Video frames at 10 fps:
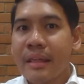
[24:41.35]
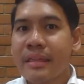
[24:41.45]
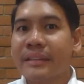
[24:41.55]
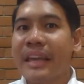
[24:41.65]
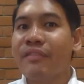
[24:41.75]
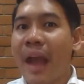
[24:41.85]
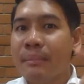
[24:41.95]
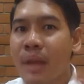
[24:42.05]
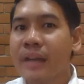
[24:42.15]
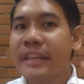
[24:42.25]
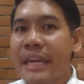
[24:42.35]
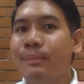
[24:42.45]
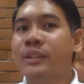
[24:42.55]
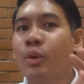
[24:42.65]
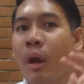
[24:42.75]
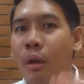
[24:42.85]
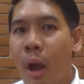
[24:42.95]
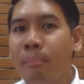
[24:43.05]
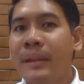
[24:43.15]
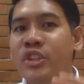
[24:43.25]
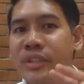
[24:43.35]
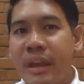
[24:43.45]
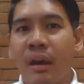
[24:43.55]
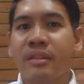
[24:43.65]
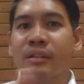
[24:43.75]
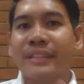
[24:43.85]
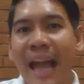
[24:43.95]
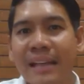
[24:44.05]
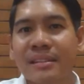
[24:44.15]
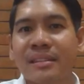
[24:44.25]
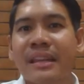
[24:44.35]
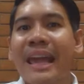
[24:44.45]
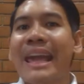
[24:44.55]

that if I'm not able to accomplish the other tasks,